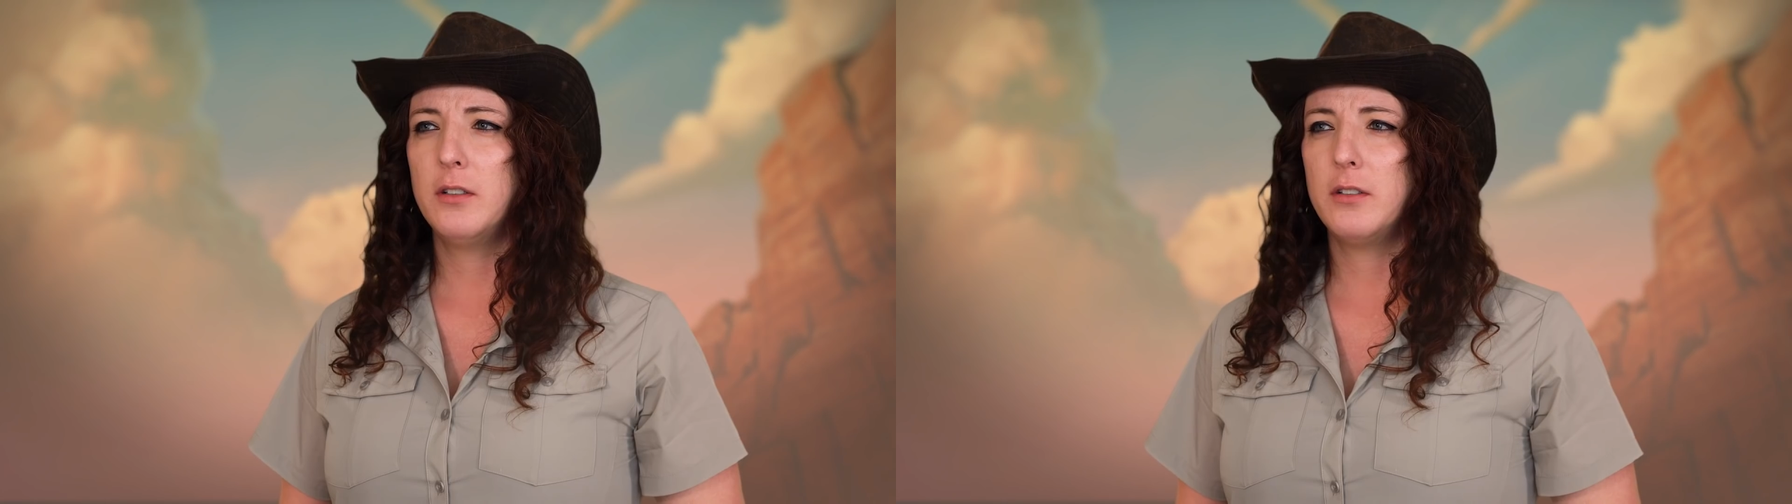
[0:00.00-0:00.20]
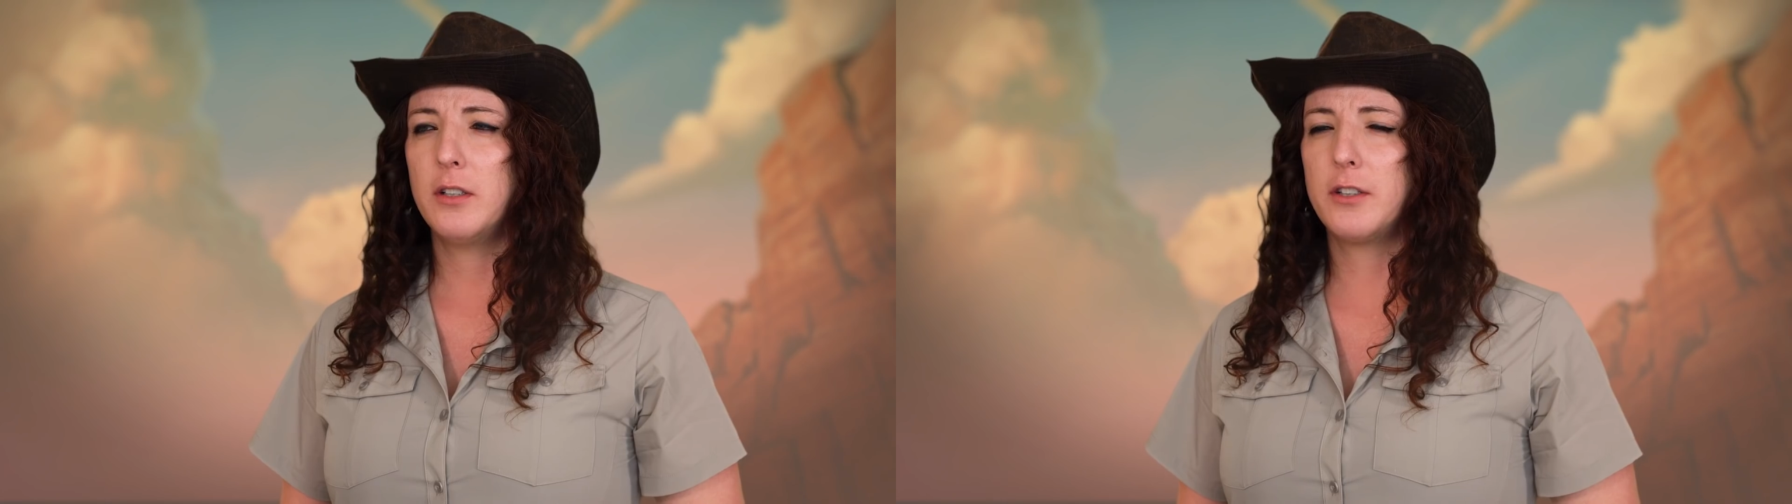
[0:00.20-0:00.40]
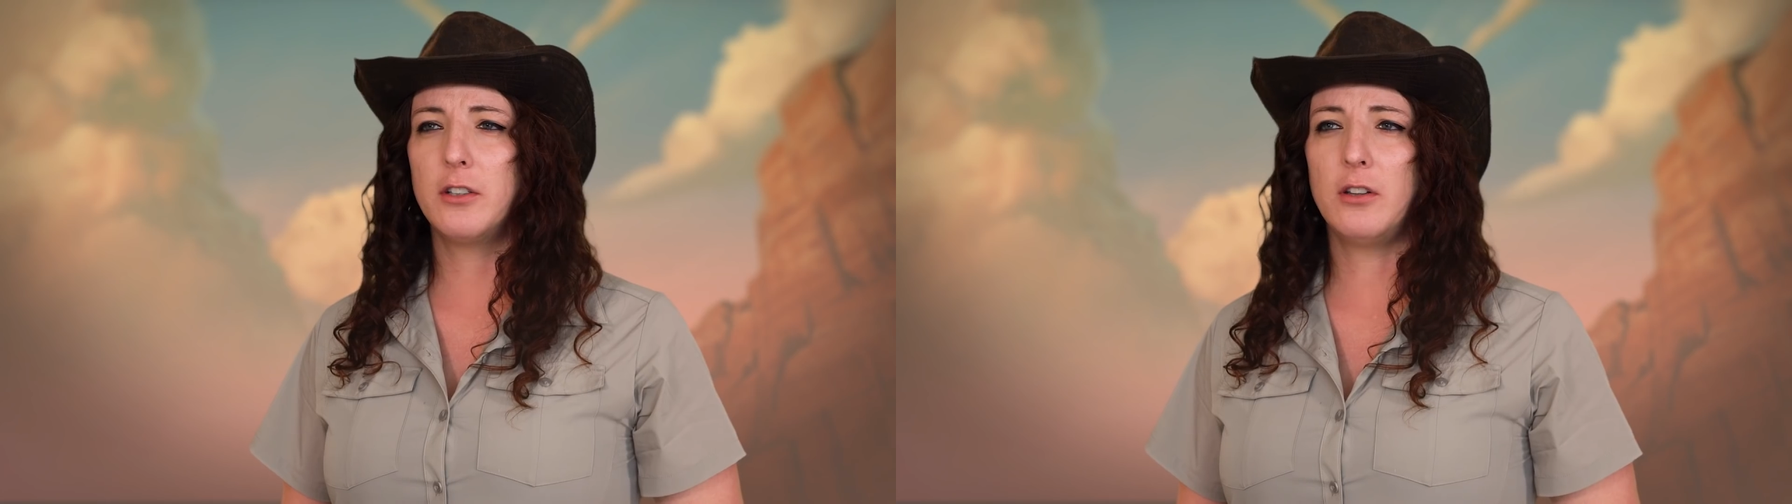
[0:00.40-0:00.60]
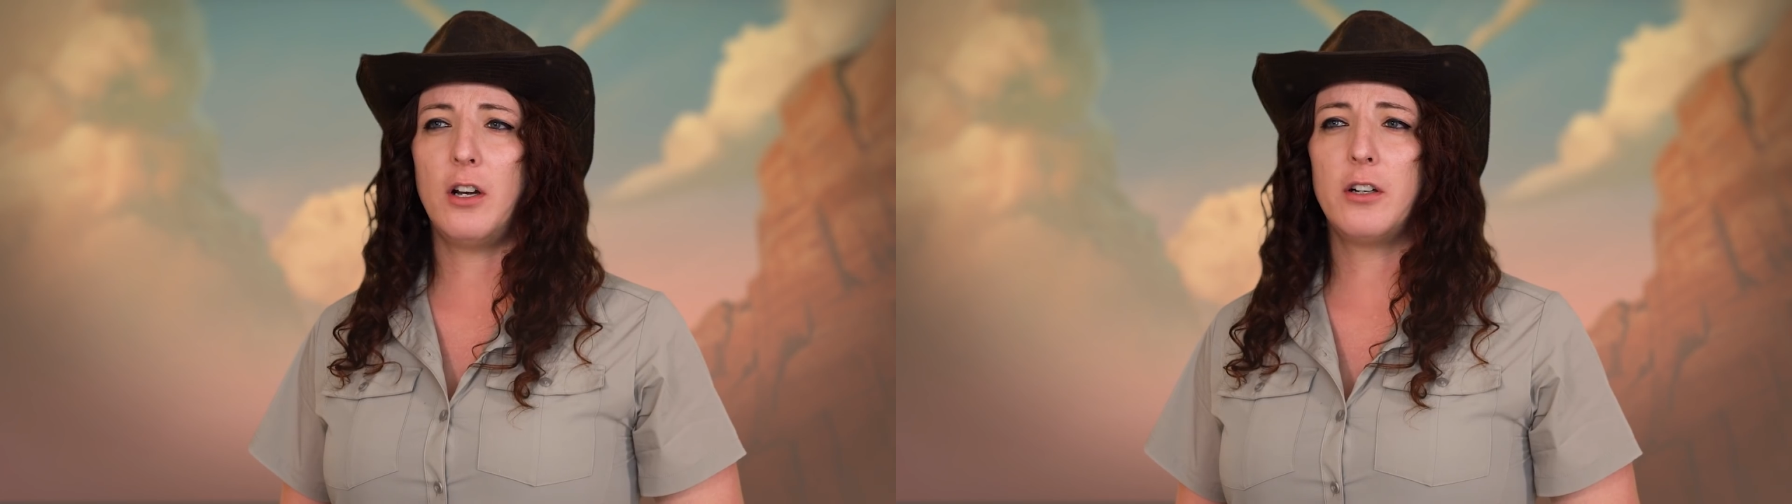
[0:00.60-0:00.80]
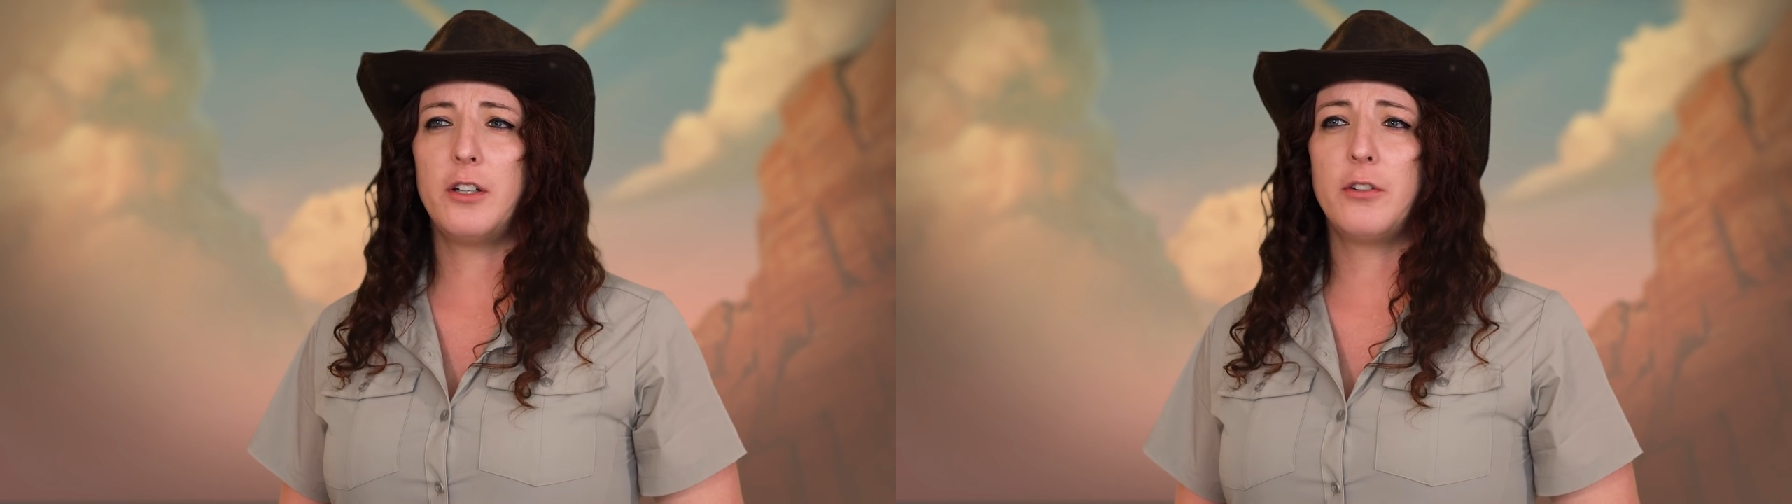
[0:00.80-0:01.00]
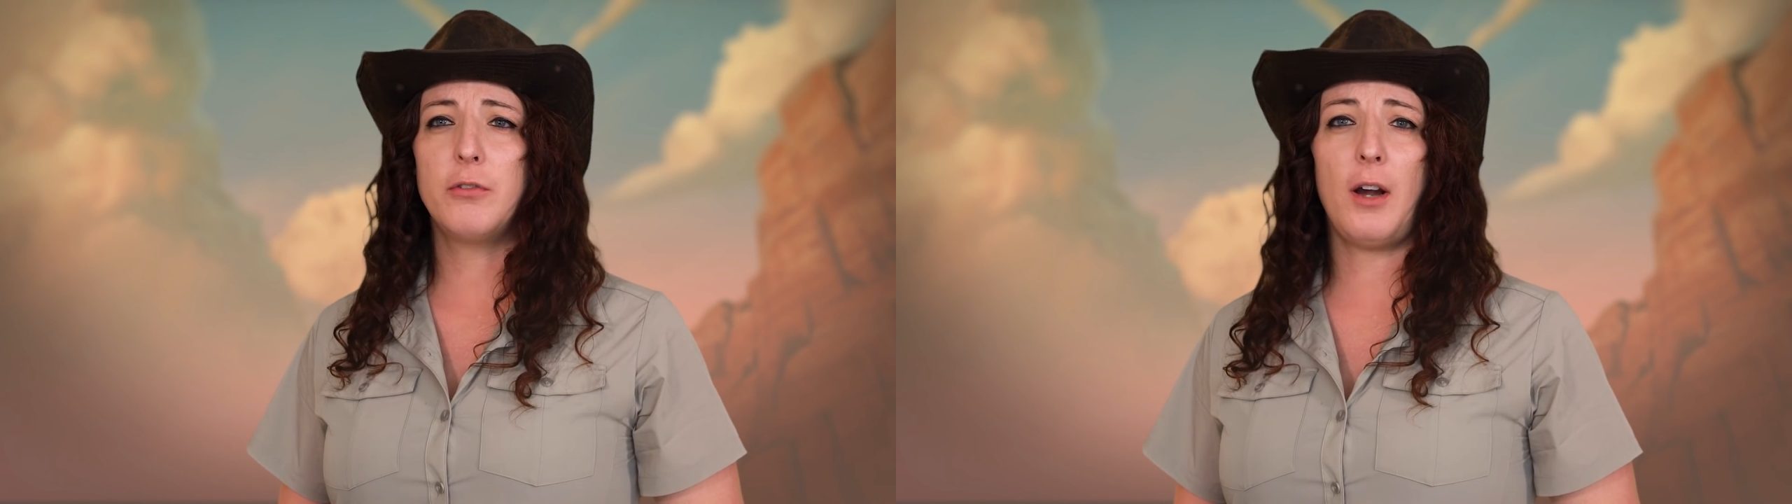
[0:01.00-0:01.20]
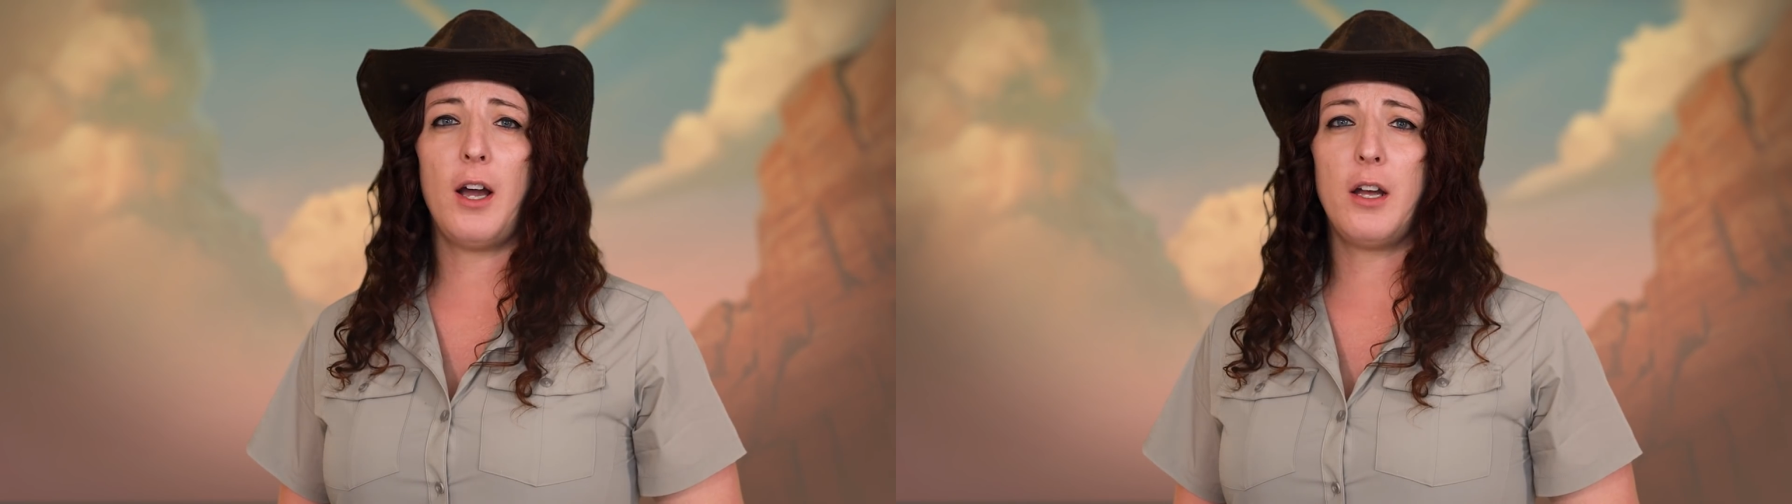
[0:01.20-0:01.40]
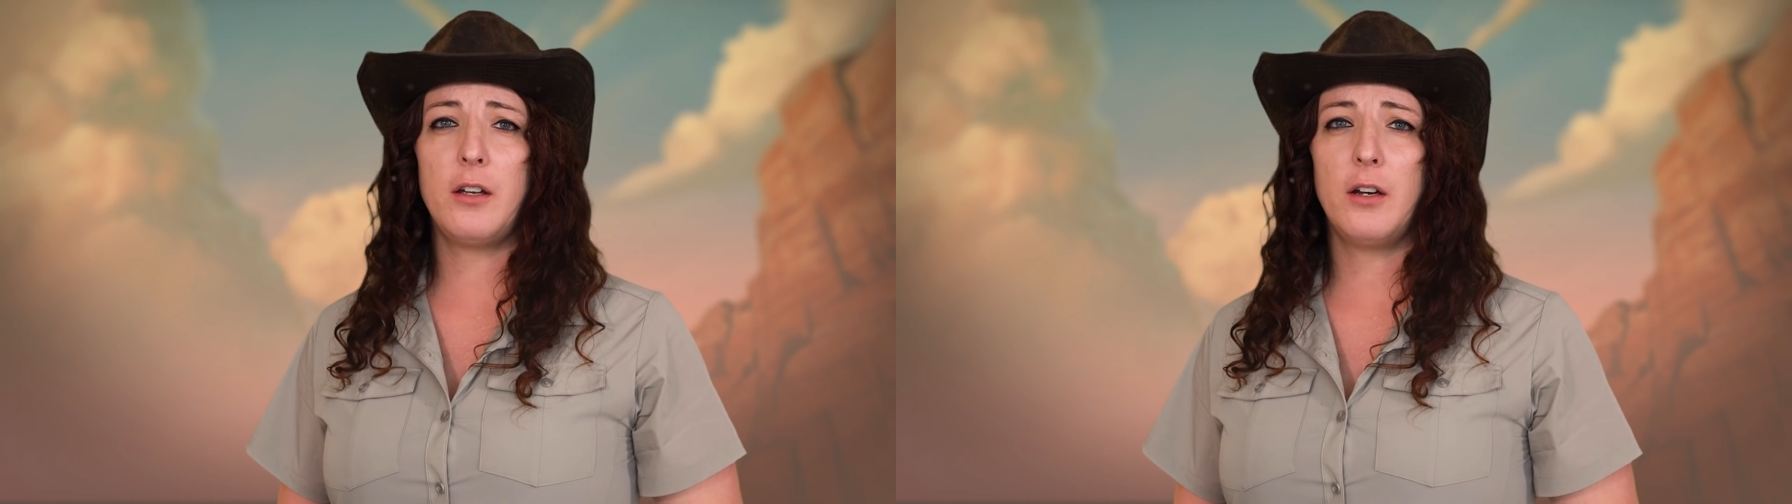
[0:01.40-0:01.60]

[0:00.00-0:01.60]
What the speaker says: like the longing cry